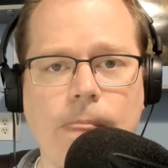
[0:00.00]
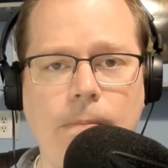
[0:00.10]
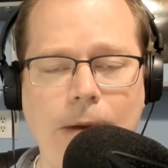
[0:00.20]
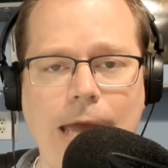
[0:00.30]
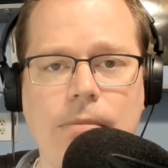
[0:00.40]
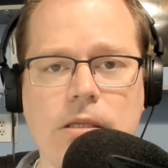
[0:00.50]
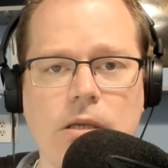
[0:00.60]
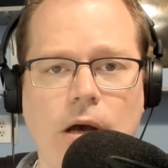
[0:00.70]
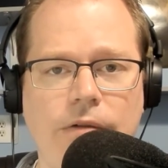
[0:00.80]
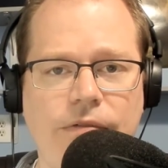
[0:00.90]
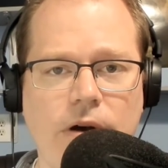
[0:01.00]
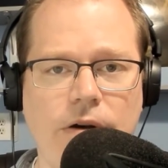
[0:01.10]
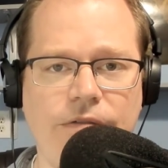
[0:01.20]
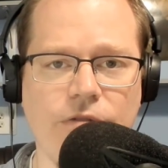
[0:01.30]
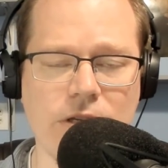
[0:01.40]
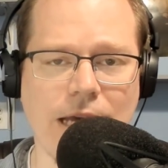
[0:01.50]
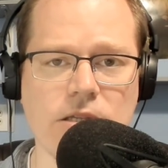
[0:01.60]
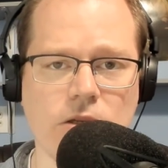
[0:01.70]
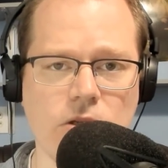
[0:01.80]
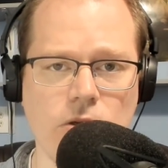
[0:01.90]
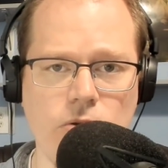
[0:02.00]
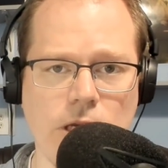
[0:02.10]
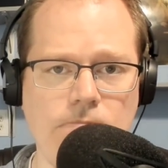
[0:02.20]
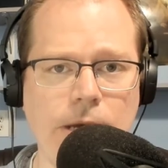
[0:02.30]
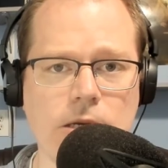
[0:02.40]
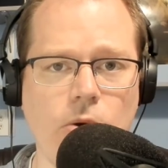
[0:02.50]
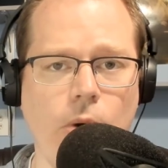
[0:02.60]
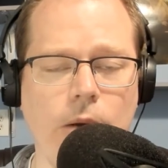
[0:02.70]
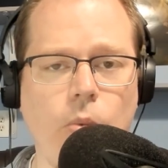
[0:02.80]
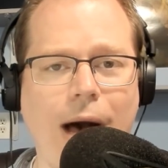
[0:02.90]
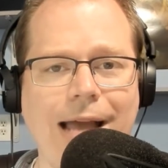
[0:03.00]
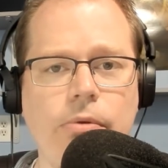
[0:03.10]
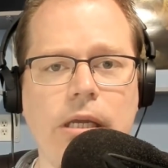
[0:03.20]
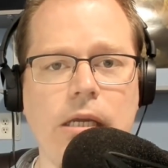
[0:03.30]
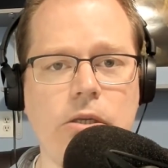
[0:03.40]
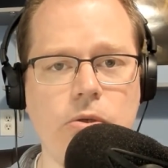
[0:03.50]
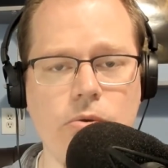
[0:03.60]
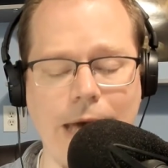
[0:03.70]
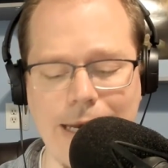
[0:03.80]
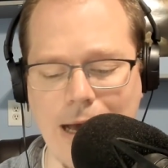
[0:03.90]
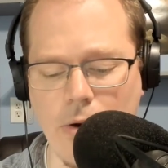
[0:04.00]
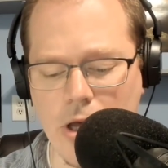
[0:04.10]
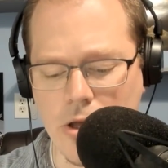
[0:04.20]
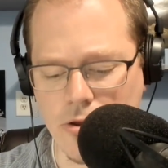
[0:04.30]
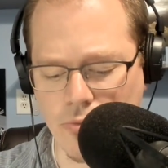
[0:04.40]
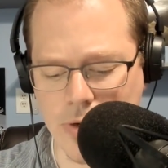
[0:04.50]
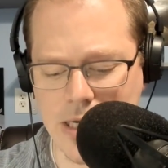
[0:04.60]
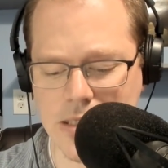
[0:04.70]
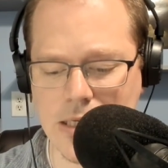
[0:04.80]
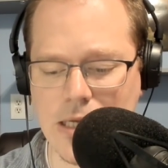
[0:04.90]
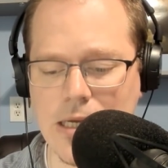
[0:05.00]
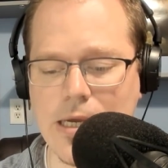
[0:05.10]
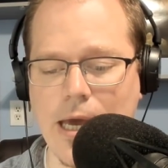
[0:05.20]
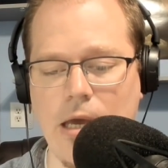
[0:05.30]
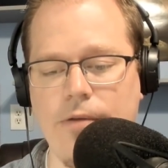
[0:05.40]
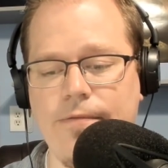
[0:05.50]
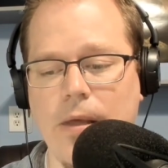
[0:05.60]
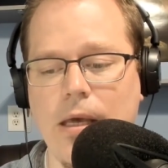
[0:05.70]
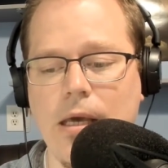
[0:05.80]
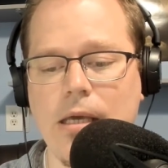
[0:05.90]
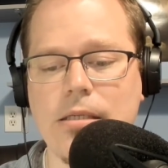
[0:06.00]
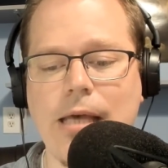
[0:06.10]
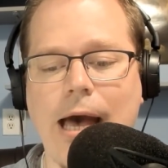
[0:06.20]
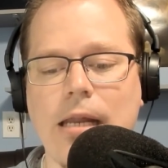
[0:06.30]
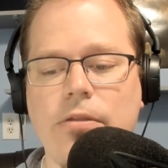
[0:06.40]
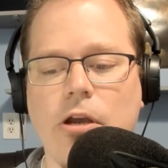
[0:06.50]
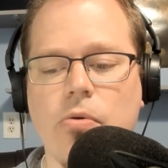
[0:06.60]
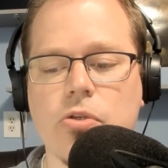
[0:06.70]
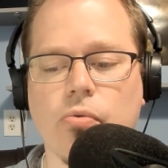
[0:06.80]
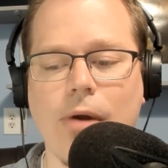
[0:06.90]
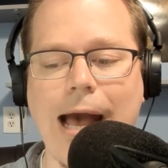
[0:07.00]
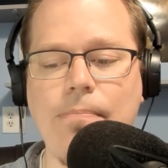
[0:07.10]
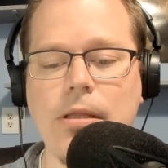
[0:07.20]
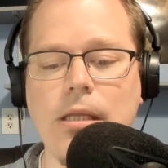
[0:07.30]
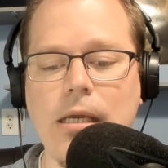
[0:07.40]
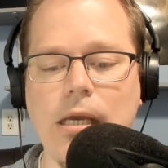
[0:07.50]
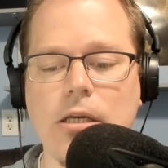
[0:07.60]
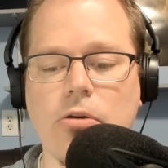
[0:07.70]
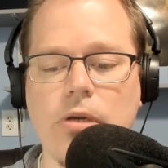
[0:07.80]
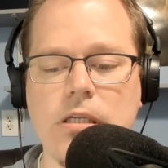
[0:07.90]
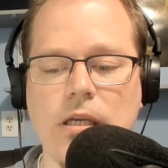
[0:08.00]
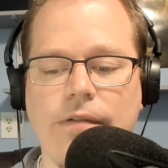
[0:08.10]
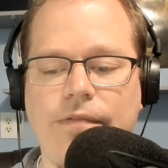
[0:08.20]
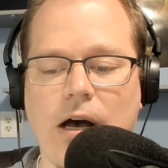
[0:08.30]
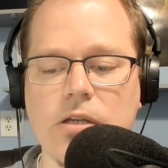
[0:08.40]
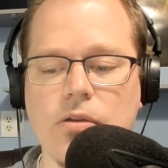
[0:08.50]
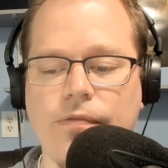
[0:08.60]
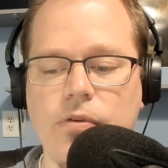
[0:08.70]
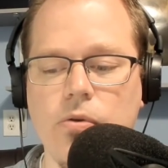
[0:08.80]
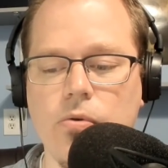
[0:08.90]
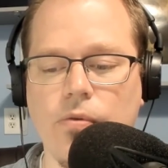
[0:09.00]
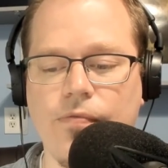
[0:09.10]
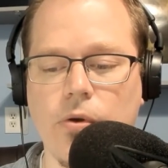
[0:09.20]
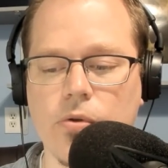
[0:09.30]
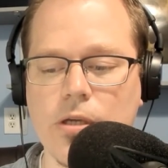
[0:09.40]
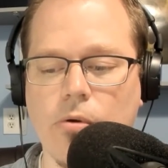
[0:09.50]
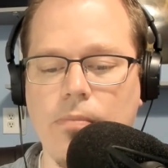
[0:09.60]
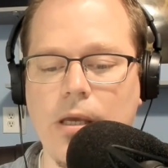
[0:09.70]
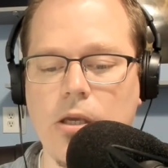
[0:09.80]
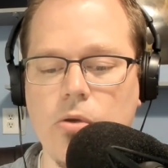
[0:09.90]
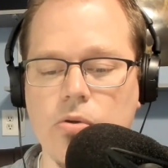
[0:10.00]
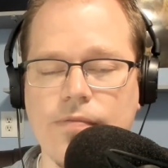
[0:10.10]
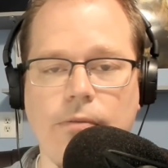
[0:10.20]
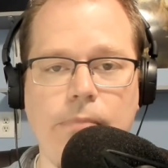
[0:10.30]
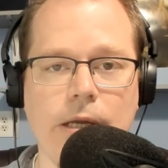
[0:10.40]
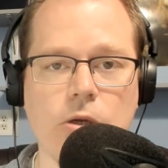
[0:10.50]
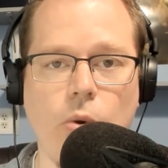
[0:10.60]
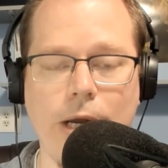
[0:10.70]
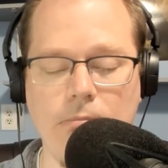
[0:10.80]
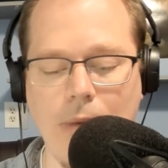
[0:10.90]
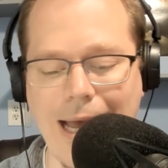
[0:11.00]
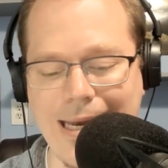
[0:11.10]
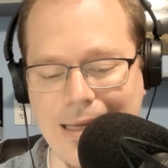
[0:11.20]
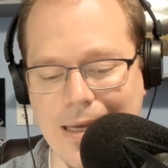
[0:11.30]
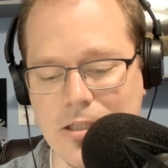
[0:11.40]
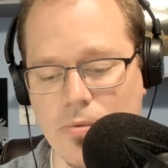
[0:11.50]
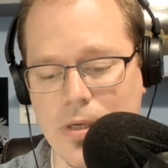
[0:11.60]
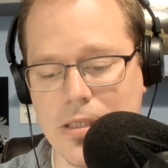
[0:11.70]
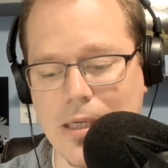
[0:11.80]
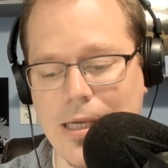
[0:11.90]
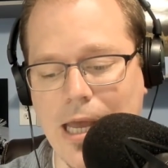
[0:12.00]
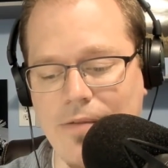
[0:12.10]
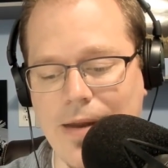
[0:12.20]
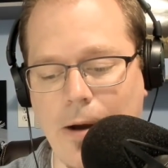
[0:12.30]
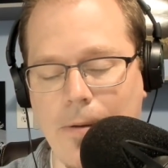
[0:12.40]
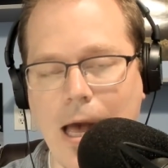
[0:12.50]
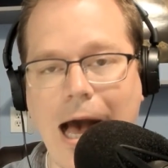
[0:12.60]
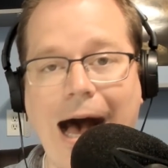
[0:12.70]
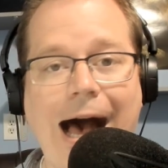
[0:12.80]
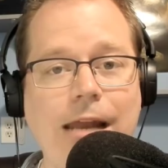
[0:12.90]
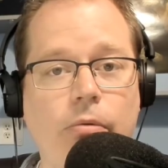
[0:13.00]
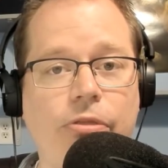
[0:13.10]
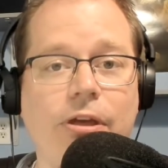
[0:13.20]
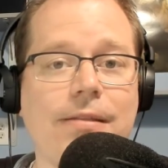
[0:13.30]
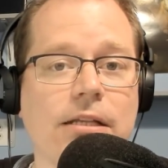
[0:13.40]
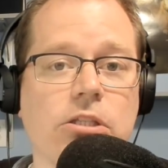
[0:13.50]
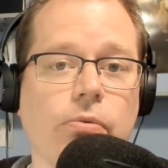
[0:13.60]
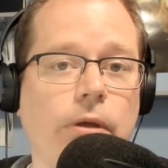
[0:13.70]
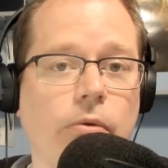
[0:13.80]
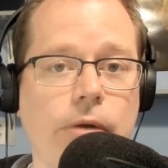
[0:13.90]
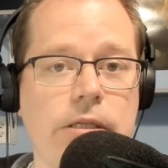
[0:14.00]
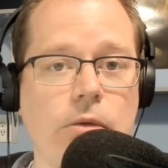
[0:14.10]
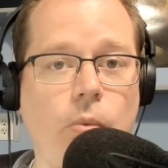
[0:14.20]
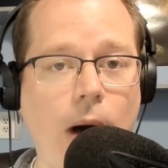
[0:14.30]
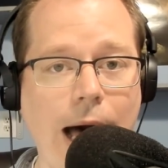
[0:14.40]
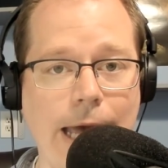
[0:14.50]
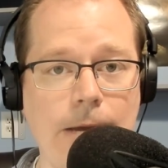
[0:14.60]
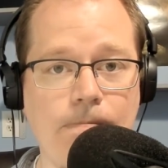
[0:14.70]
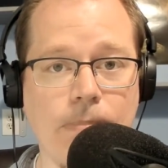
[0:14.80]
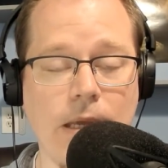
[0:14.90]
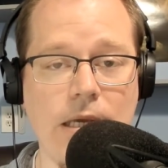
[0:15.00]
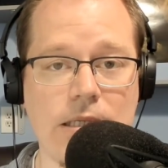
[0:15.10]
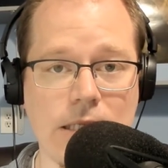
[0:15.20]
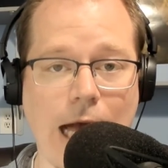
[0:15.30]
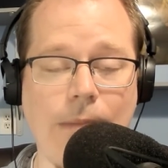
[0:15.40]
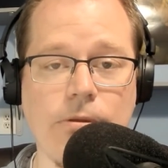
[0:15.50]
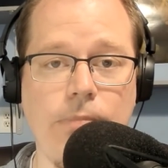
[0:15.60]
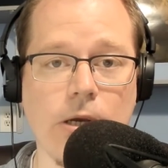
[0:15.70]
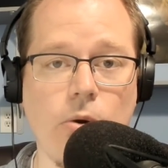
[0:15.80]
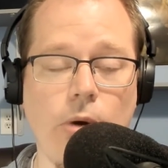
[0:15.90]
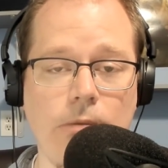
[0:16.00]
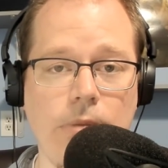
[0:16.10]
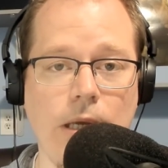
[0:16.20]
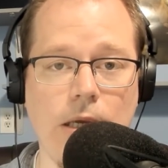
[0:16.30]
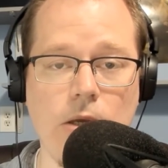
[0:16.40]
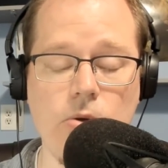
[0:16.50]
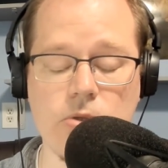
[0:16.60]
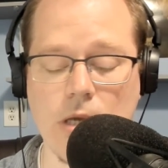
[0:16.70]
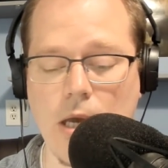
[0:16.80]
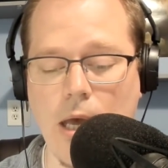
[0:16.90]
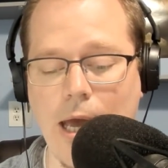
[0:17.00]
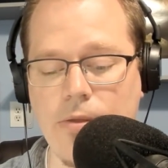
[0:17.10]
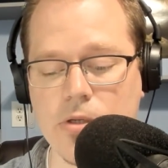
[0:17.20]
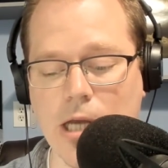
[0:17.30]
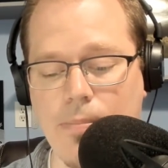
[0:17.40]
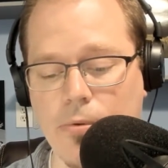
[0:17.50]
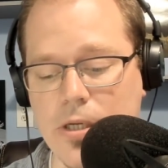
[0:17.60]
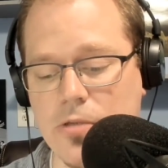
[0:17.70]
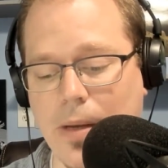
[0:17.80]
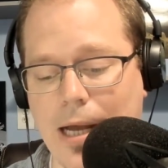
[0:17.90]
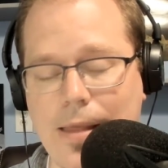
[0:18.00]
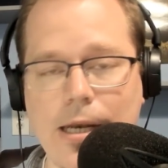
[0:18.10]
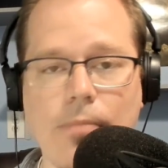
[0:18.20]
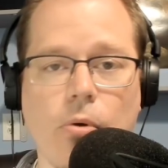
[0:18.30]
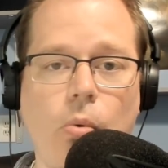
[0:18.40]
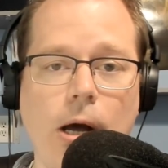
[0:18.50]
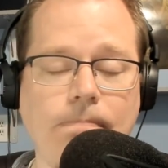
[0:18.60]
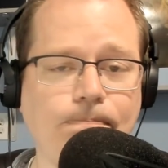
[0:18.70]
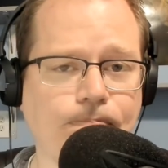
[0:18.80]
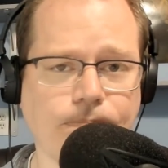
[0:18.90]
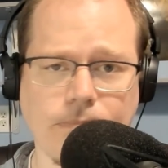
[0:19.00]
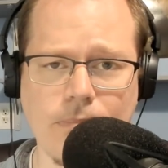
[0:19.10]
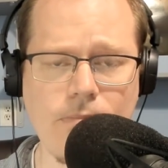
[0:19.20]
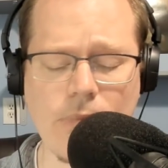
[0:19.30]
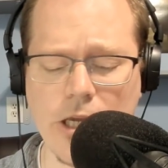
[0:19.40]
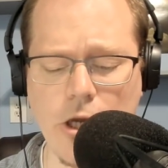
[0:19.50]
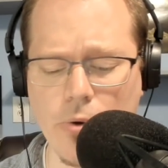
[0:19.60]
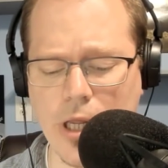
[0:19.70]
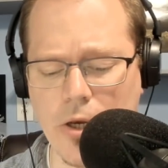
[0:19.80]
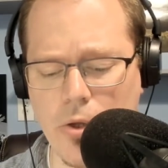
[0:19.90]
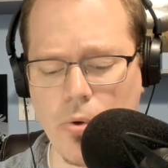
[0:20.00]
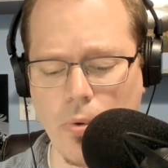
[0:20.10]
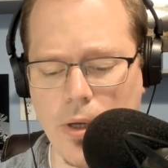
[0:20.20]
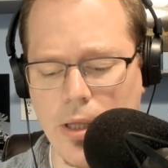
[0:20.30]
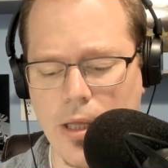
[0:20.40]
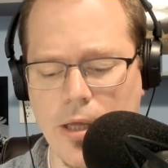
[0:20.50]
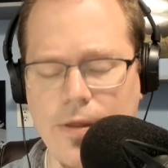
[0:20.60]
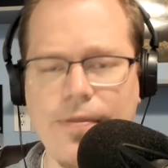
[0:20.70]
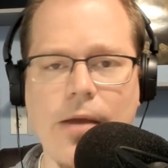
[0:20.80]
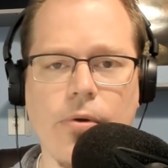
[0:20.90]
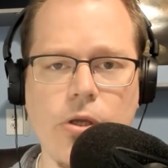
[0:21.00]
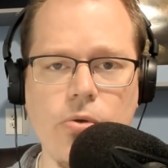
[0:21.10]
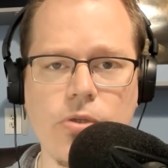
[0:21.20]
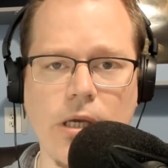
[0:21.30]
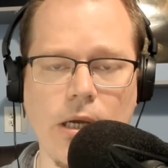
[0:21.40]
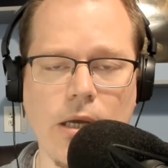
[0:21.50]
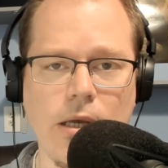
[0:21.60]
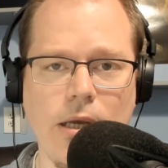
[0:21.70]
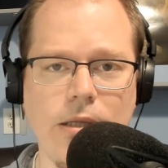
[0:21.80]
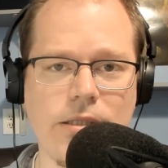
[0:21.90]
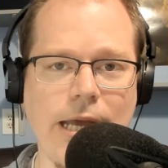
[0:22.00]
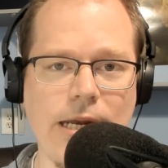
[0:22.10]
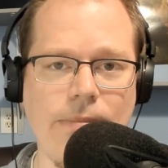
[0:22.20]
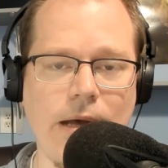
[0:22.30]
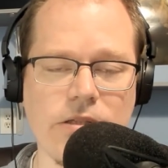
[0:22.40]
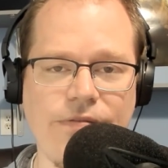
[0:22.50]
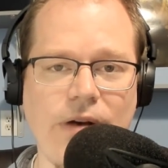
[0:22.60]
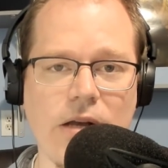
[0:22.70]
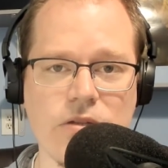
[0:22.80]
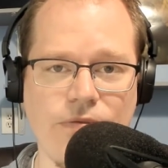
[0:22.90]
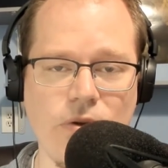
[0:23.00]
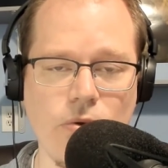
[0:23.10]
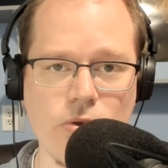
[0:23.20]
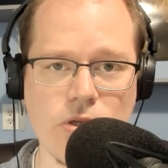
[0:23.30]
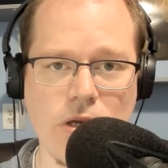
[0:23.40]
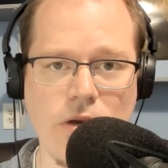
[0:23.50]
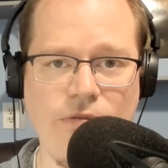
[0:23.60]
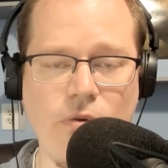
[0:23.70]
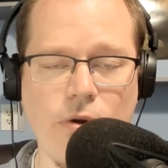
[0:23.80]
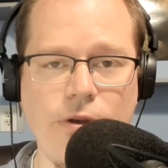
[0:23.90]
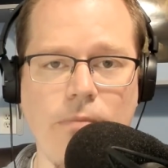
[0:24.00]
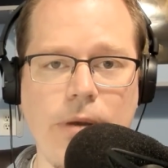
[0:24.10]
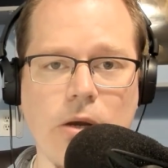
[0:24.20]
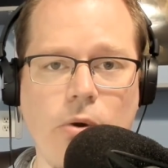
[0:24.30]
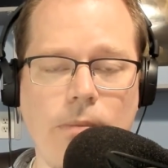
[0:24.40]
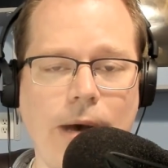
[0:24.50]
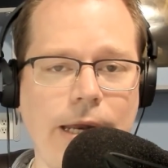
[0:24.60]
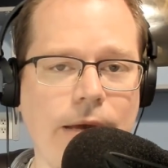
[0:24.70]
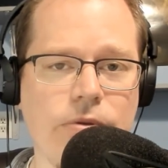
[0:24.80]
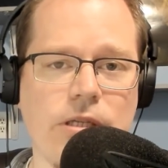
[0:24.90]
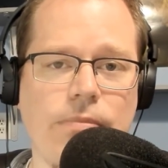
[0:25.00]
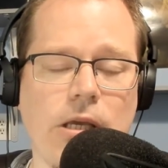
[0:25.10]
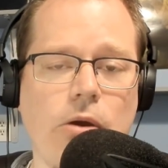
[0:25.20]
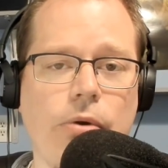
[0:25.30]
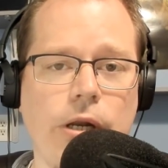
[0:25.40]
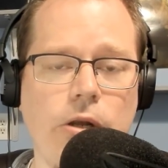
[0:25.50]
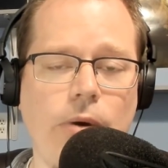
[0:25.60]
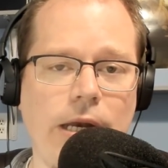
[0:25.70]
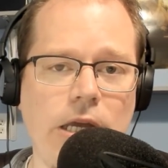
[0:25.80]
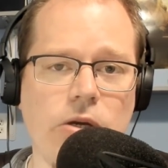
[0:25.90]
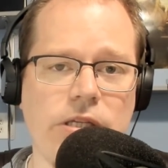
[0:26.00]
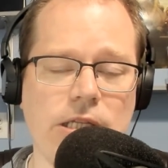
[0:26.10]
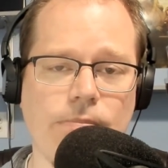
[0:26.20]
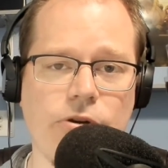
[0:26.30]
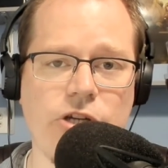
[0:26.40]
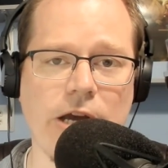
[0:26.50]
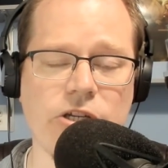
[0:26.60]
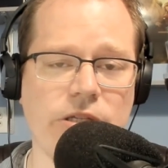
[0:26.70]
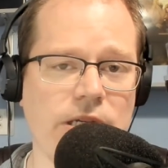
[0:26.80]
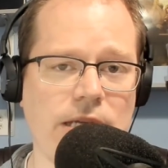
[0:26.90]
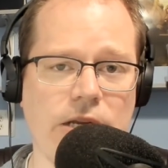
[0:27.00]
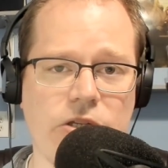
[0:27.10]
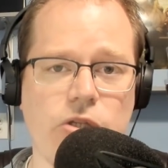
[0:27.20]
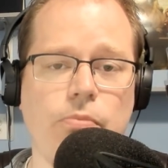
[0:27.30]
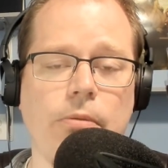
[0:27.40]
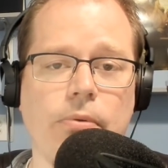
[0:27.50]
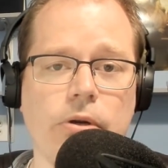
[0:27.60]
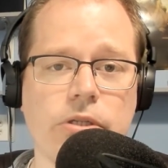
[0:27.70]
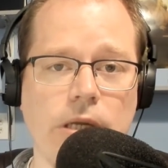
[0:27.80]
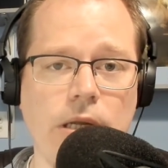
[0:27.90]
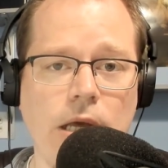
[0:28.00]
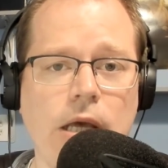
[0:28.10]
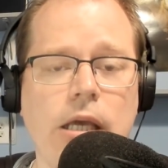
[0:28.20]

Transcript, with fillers: the payments of, of for Tesla's using Bitcoin. Why would he do that? Now, the reason he gave is that there was rapidly increasing fossil fuel, fuels that were being used for Bitcoin mining. That's the reason he gave. Now, I don't think that's the real reason why he stopped Bitcoin being used. And there's a couple of reasons behind that. Number one, he already knew that they were using insane amounts of fossil fuels for their Bitcoin mining. That was something he already knew, and he could see the projections. He's not a stupid person.